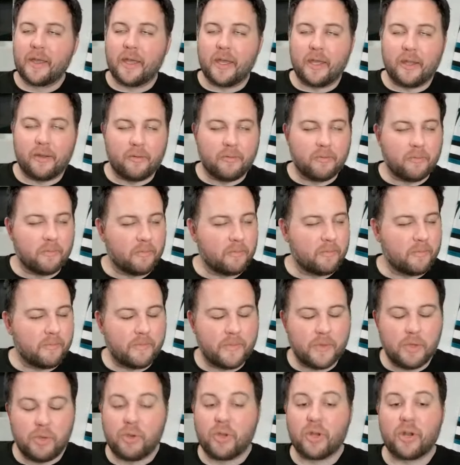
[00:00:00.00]

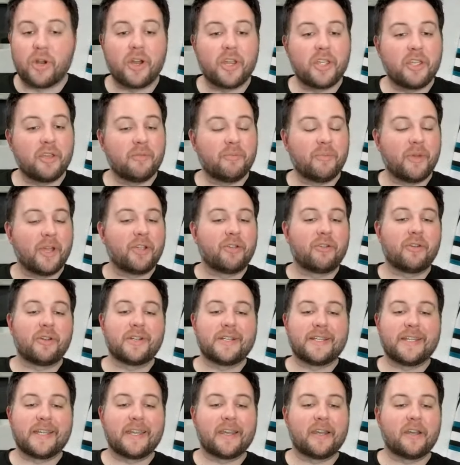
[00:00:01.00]
And you can argue Mike
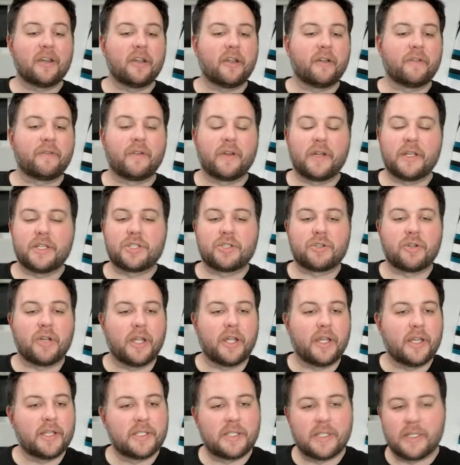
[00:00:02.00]
Grier didn't get enough for his
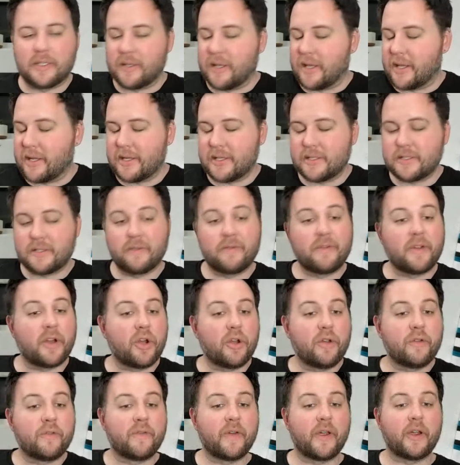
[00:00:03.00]
trades, and that is a
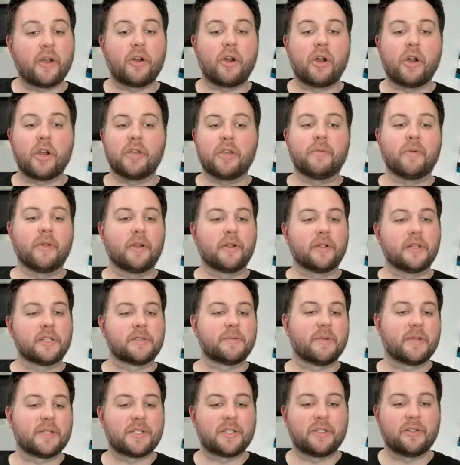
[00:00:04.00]
very fair argument on
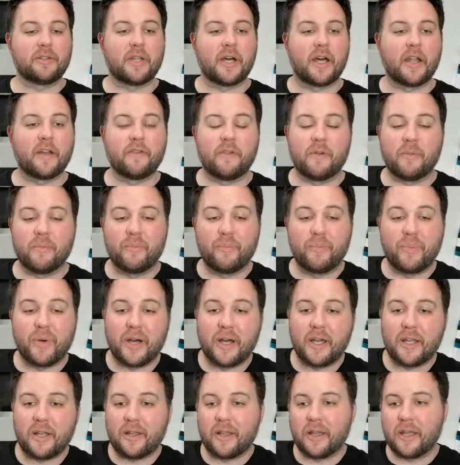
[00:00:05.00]
especially a lot of them.
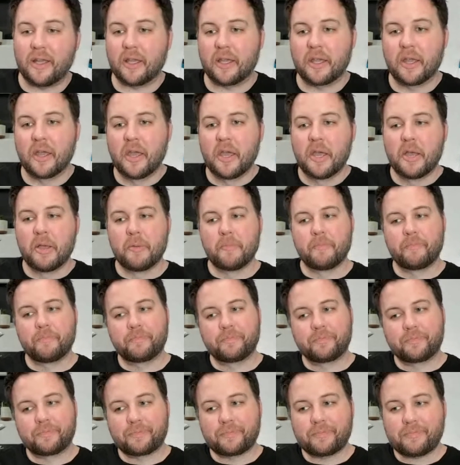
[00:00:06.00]
But like
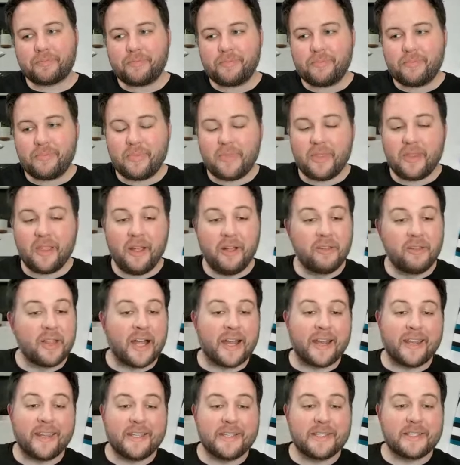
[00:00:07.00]
a
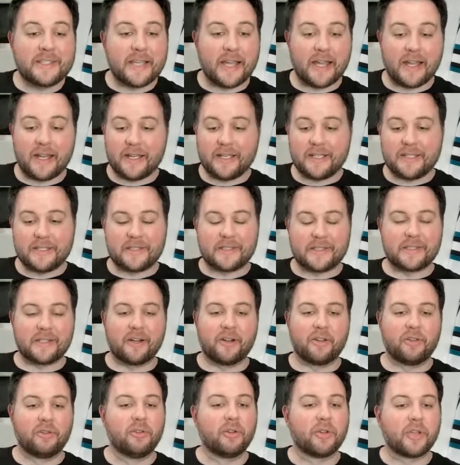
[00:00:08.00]
lot of these guys
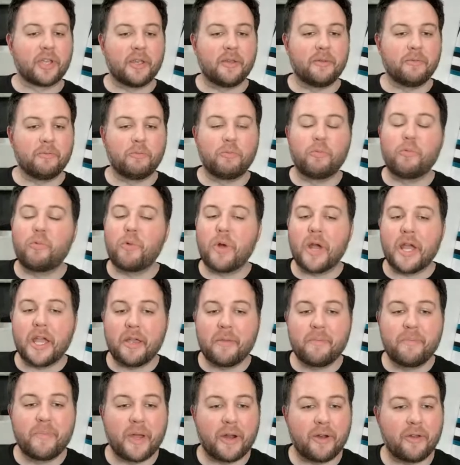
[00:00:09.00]
are looking
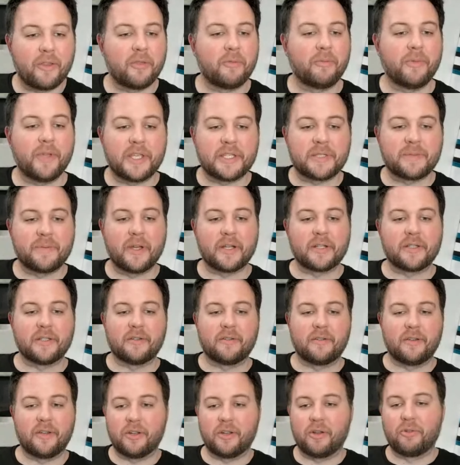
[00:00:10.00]
way better than we
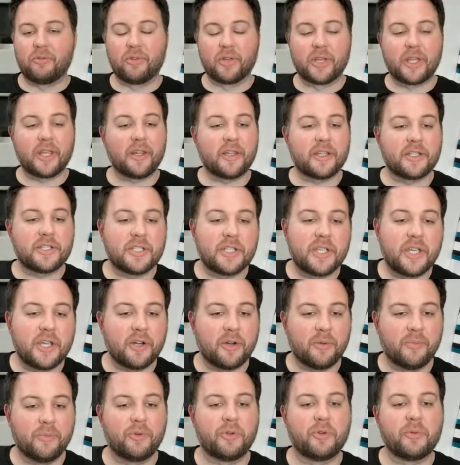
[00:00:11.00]
expected. You know, look at like
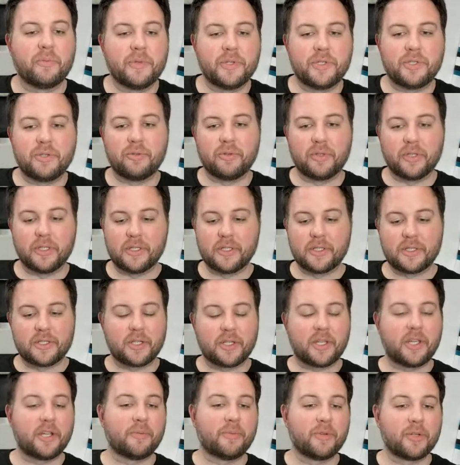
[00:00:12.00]
Shakir Mukhamadullin.
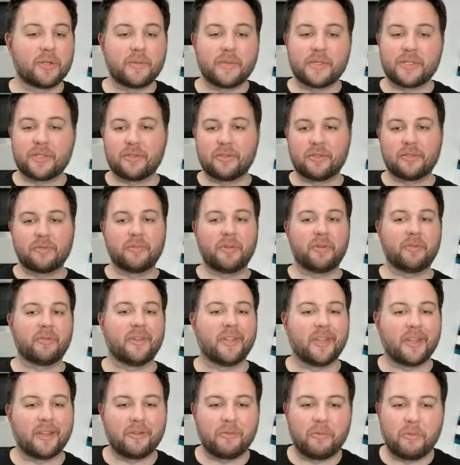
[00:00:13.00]
Shakir Mukhamadullin, we were
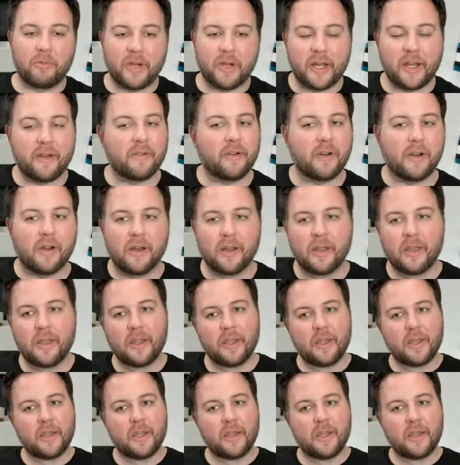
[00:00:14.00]
like, whatever.